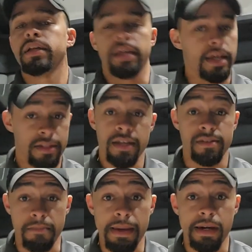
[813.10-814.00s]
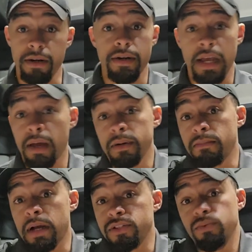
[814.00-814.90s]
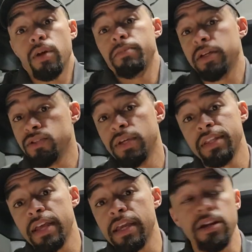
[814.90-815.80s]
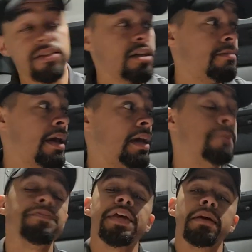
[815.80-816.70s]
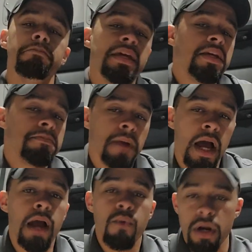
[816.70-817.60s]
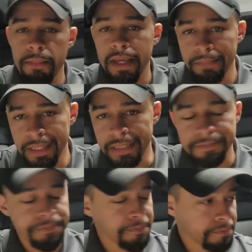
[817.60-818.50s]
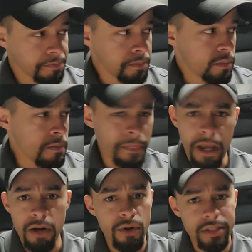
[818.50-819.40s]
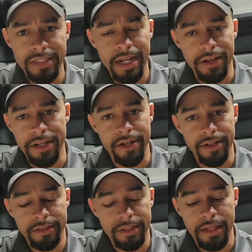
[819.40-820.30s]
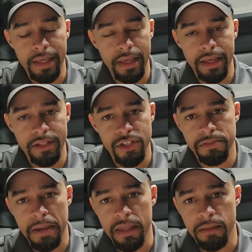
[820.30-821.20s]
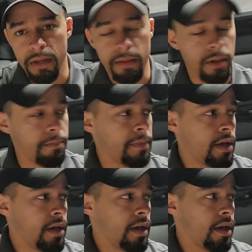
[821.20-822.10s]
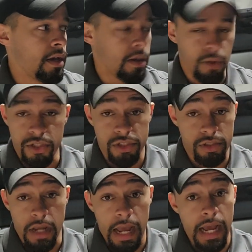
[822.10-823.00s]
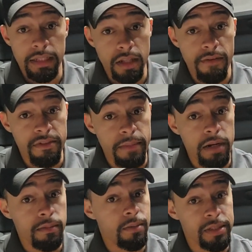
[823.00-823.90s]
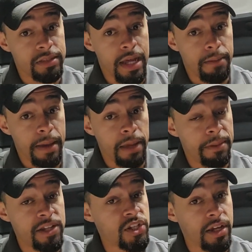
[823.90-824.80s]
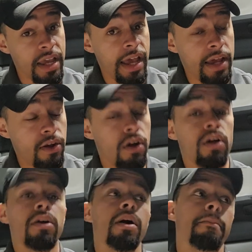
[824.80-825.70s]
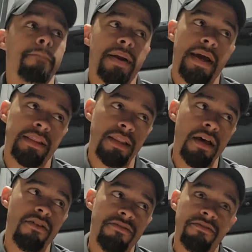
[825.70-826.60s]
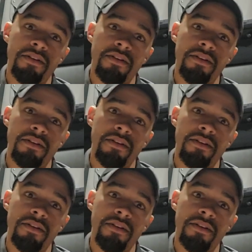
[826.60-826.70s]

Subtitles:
it doesn't matter how many miles you run because you get that guaranteed pay. Me, I want to make money. I don't want to sit out here and just make the minimum, which I love the minimum. It's not a bad paycheck at all, but I love